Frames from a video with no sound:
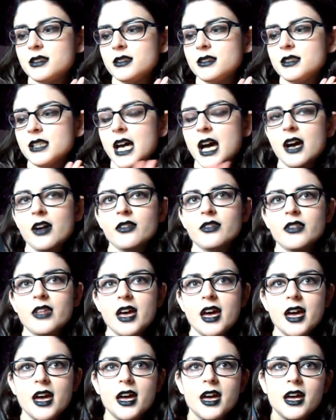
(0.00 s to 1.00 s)
down
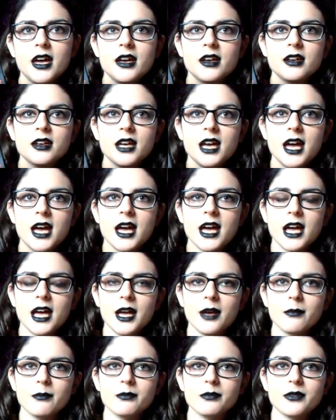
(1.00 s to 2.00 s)
there
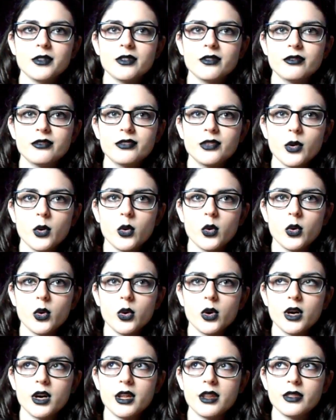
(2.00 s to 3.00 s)
um,
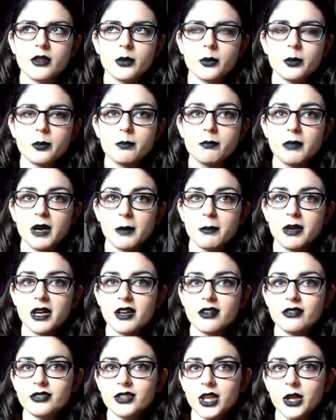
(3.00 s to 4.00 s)
for the my
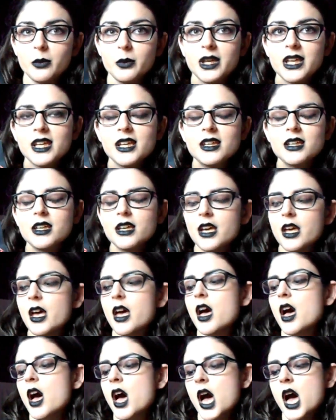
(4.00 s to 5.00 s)
birthday week
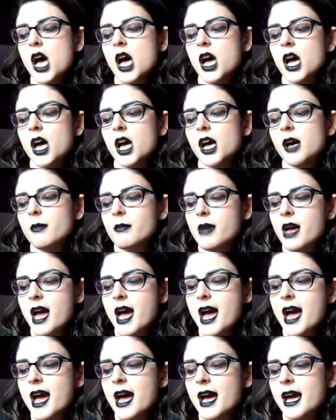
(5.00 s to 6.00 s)
um,
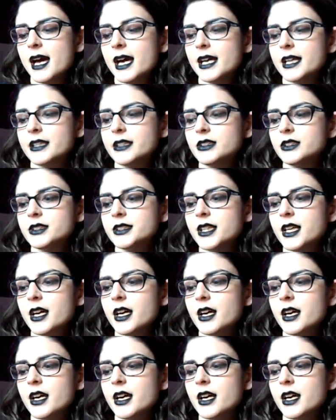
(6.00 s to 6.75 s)
and